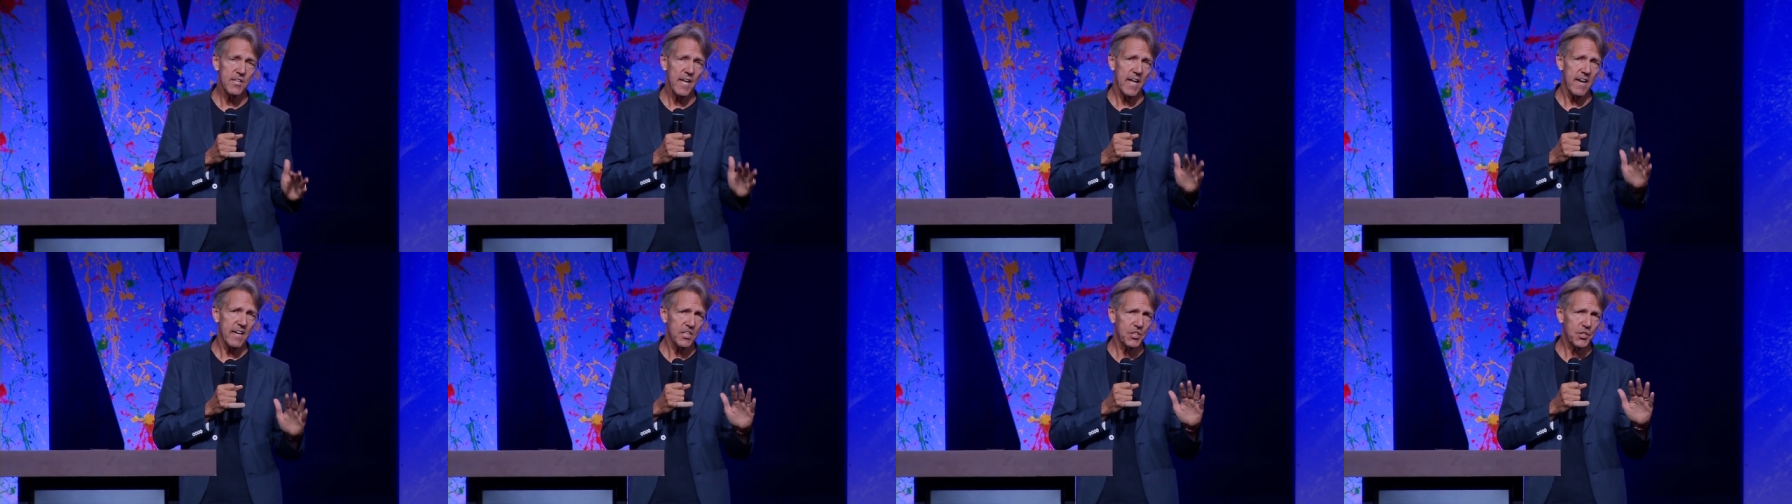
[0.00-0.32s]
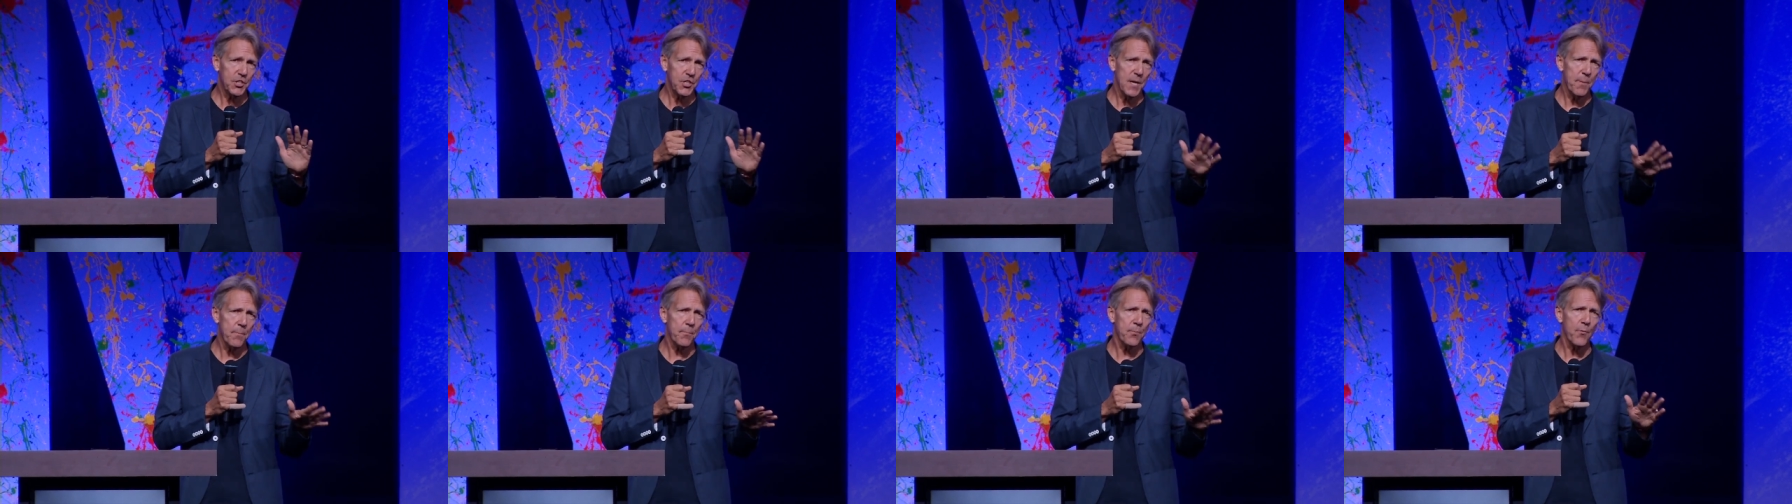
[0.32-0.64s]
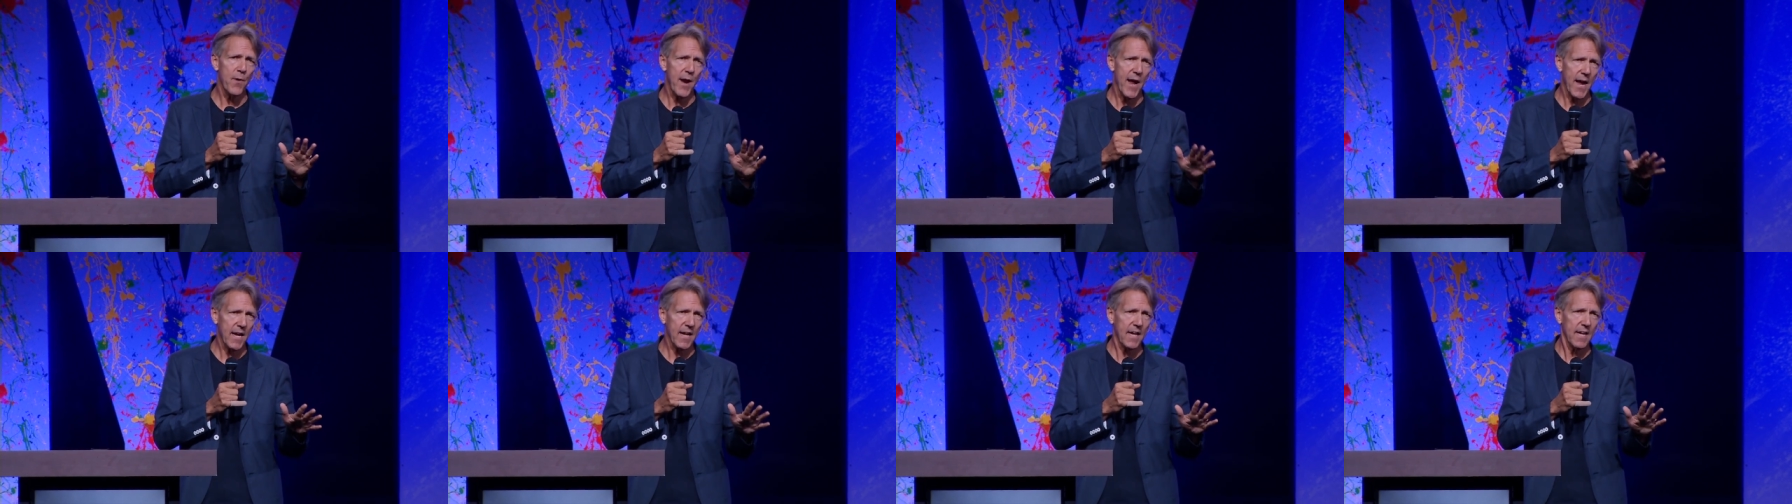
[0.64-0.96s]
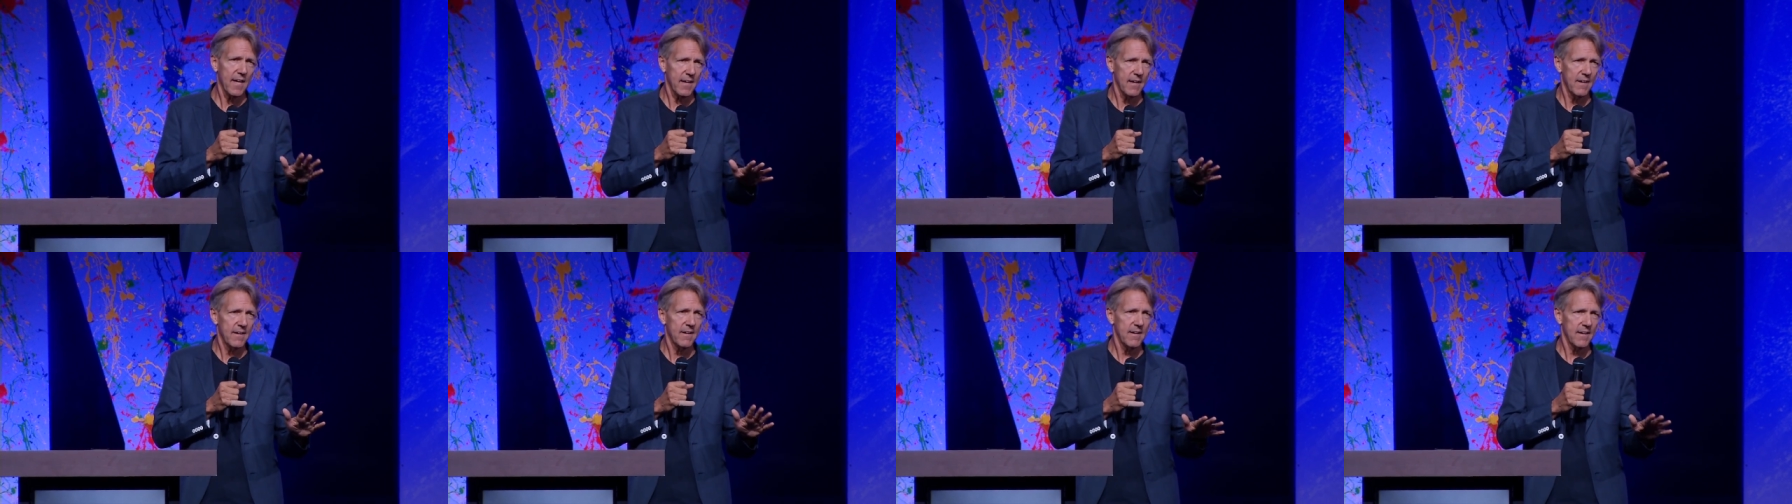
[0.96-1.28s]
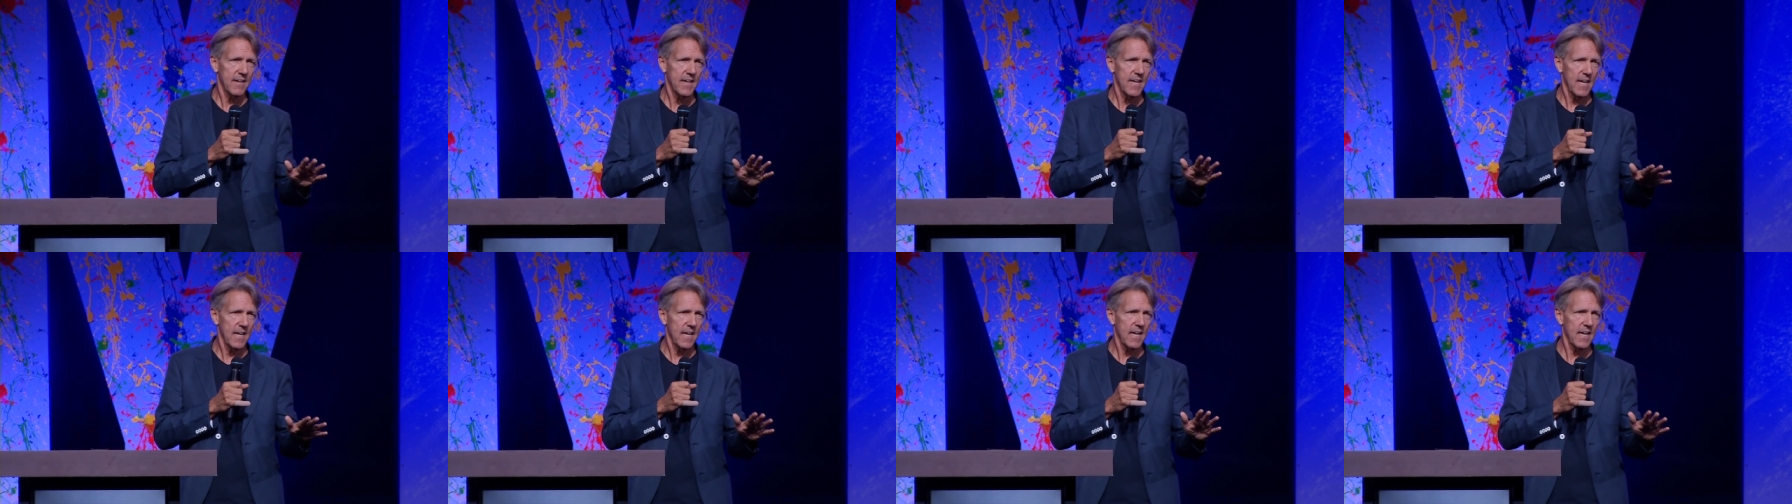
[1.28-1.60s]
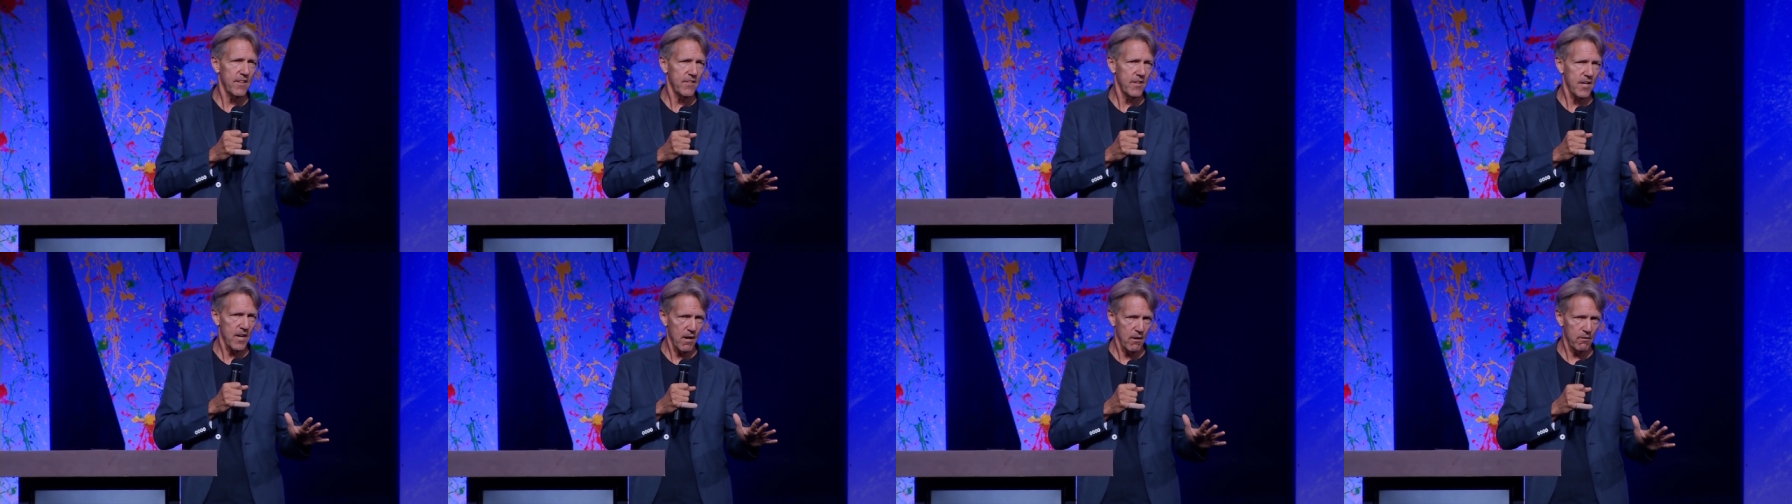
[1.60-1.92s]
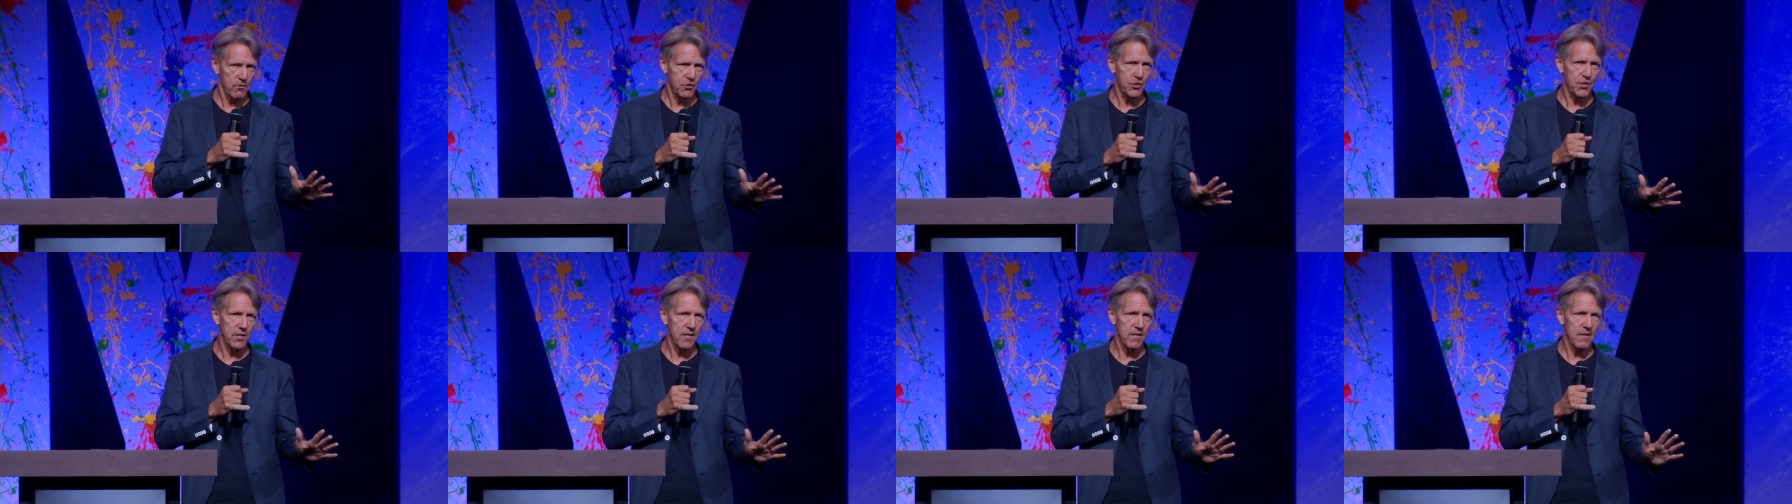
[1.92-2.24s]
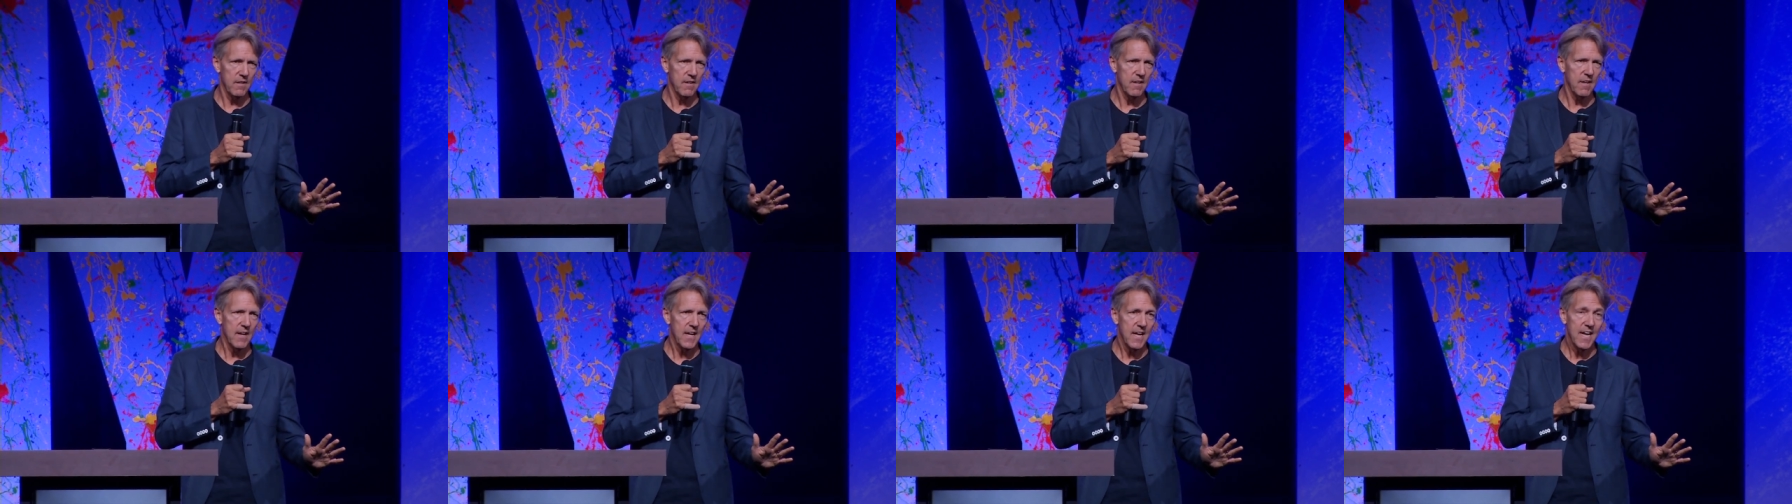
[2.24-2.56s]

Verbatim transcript: had a shipwreck in the ocean.